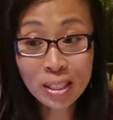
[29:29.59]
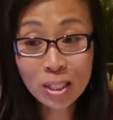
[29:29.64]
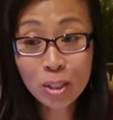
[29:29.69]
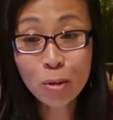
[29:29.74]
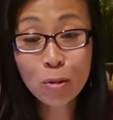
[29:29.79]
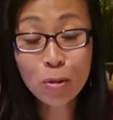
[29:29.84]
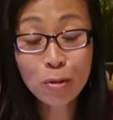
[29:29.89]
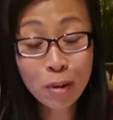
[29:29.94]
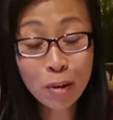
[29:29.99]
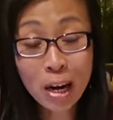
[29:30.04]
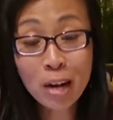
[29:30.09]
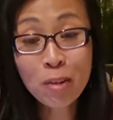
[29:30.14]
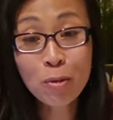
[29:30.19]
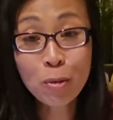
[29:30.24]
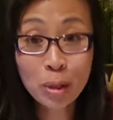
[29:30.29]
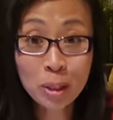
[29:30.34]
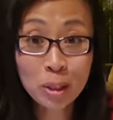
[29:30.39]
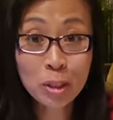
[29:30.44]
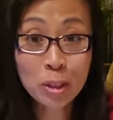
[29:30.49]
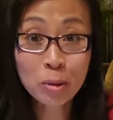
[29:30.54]
So 5
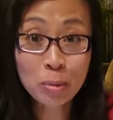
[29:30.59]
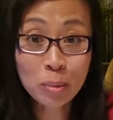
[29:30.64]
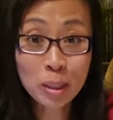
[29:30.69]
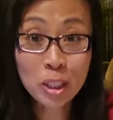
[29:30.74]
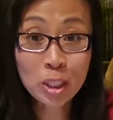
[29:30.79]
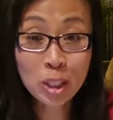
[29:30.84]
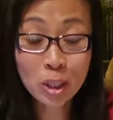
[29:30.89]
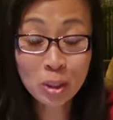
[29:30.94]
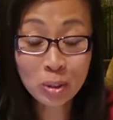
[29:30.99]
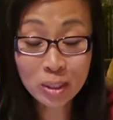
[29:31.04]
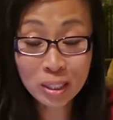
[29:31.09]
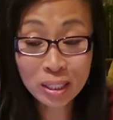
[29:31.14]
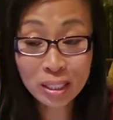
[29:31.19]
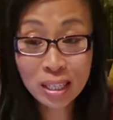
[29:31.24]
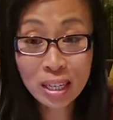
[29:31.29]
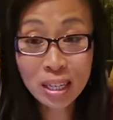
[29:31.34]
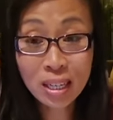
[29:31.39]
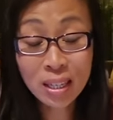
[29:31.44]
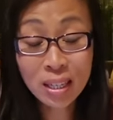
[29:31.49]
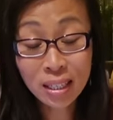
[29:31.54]
winners will be
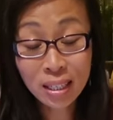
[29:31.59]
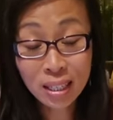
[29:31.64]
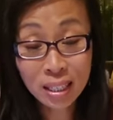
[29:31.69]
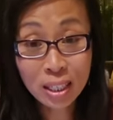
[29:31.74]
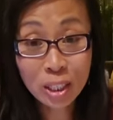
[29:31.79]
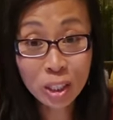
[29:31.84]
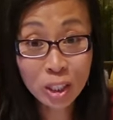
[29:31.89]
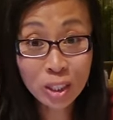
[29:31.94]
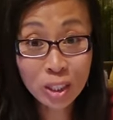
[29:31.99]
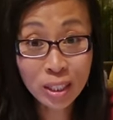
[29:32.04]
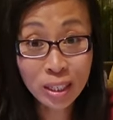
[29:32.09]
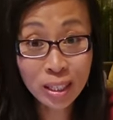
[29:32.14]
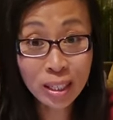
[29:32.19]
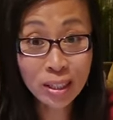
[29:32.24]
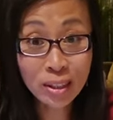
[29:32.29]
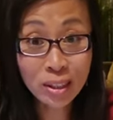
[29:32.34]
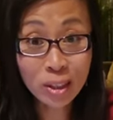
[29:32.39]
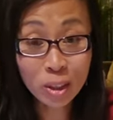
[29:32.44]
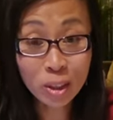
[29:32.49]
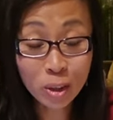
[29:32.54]
chosen, each to
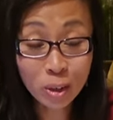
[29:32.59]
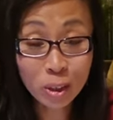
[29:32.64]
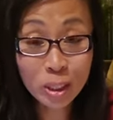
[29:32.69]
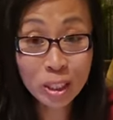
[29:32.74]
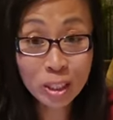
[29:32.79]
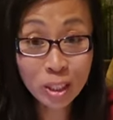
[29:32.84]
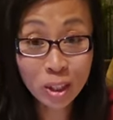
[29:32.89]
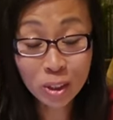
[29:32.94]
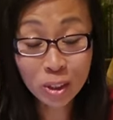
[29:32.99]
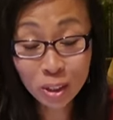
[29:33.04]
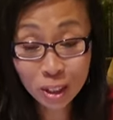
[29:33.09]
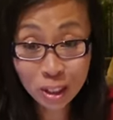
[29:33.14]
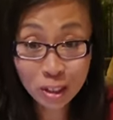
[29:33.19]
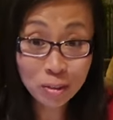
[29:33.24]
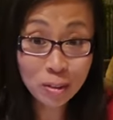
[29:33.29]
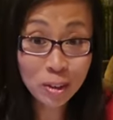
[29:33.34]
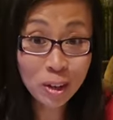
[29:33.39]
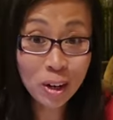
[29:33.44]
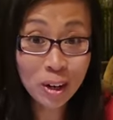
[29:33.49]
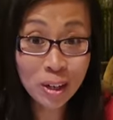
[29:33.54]
get the $30
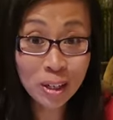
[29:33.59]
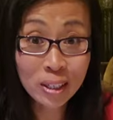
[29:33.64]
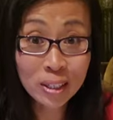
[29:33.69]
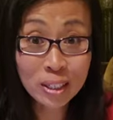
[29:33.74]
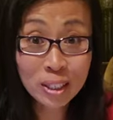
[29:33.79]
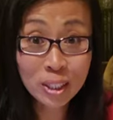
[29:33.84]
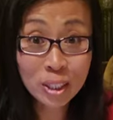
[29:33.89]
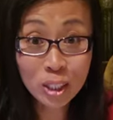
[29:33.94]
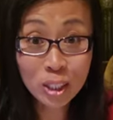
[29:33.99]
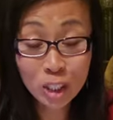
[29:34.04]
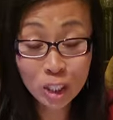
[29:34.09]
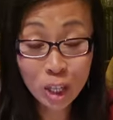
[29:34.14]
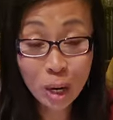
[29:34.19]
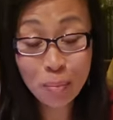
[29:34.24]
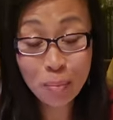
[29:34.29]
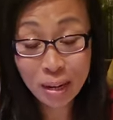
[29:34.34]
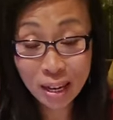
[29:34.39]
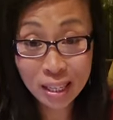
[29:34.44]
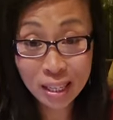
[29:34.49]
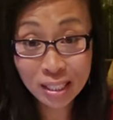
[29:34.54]
gift card to
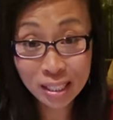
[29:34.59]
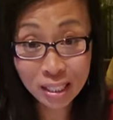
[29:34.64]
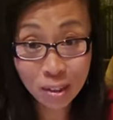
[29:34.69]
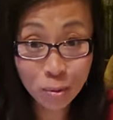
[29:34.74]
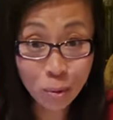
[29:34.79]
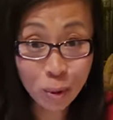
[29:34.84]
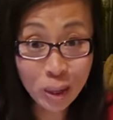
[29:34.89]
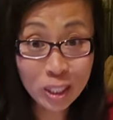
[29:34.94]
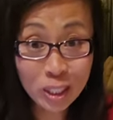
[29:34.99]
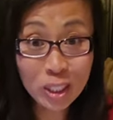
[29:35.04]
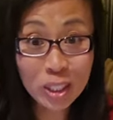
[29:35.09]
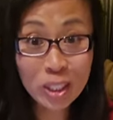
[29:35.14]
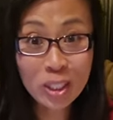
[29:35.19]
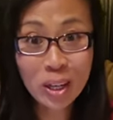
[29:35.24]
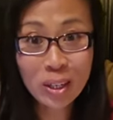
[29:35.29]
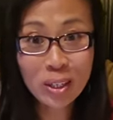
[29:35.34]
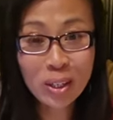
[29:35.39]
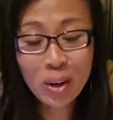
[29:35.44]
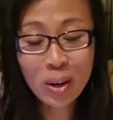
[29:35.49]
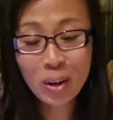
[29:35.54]
shop at
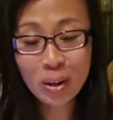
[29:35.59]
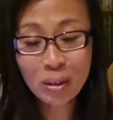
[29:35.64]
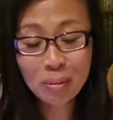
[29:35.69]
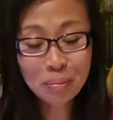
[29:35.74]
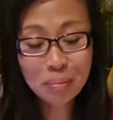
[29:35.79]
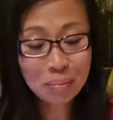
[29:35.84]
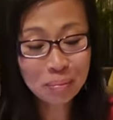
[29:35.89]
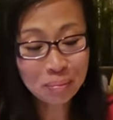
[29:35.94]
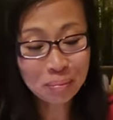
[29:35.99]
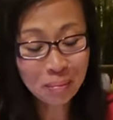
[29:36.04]
SFWashi.com.